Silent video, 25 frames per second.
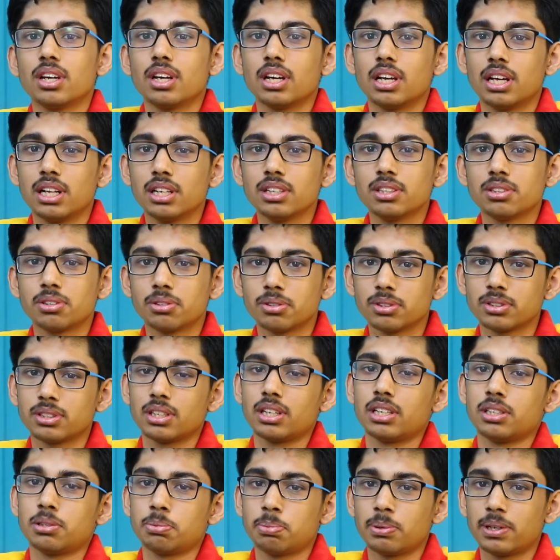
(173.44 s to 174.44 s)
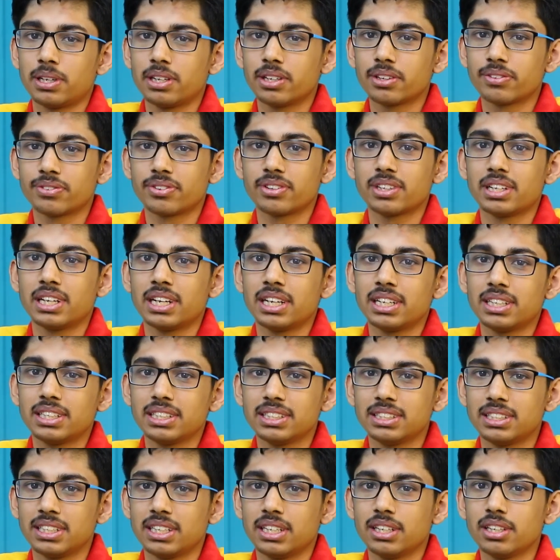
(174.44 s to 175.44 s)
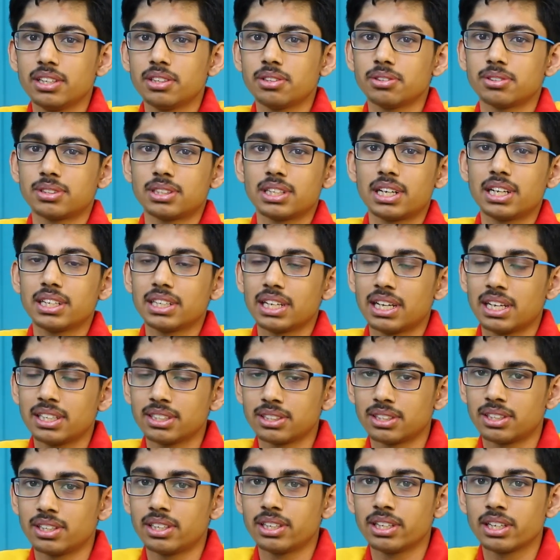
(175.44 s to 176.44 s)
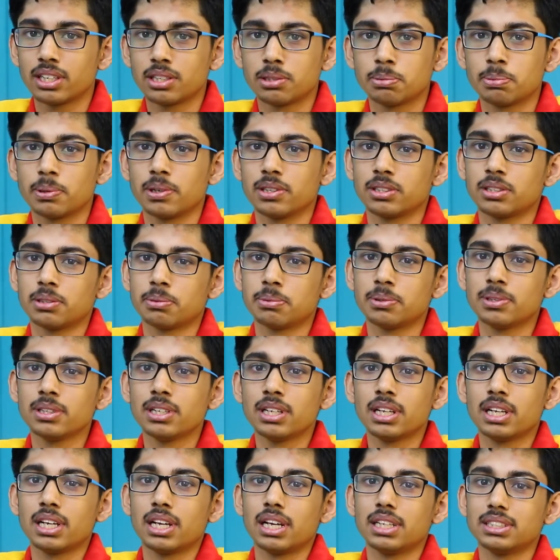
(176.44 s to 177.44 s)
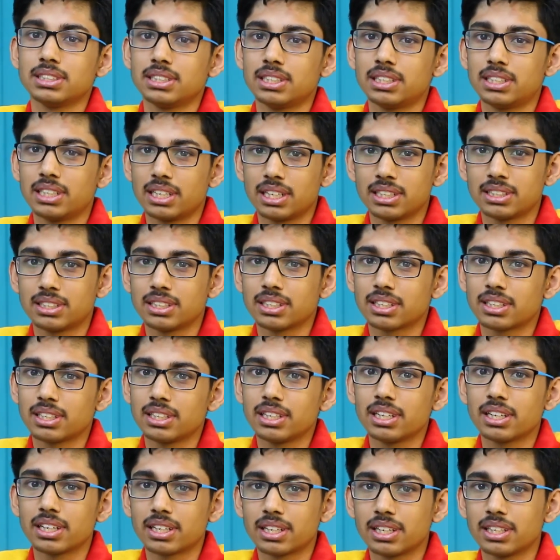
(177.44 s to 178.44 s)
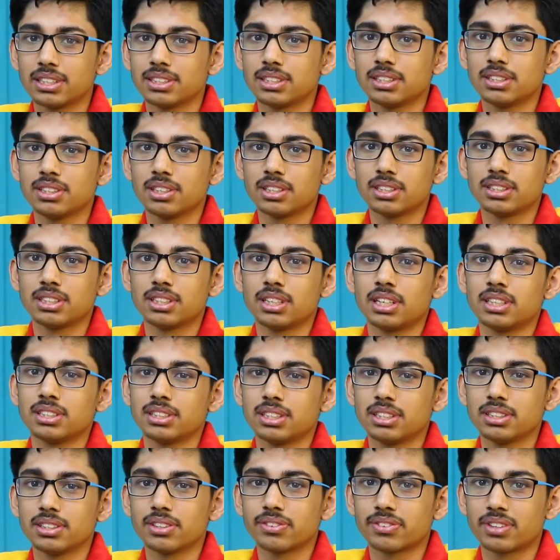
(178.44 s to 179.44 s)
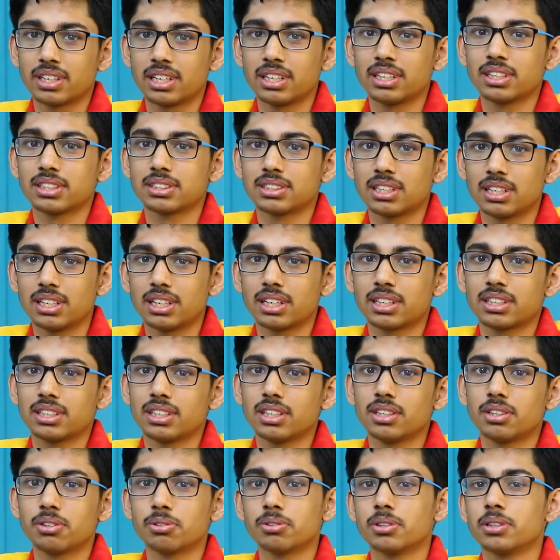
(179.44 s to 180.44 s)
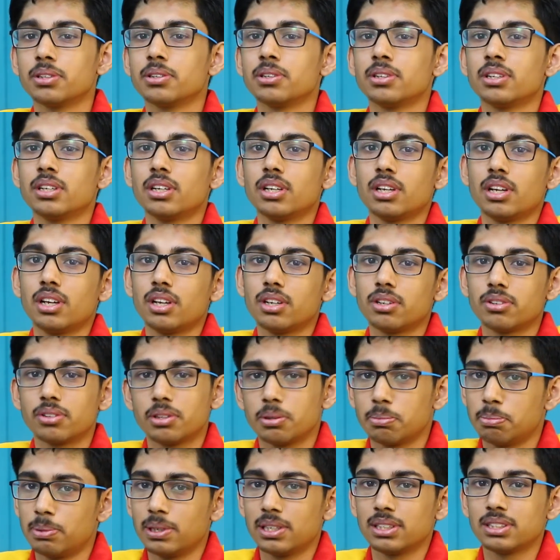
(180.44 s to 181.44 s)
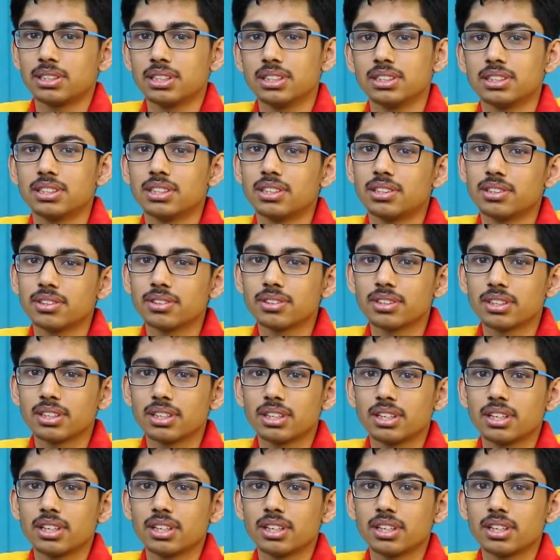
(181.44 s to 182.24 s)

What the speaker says: else who is aspiring for IIT JEE to start as early as possible, as it drastically increases your chances of getting selected to the best institute.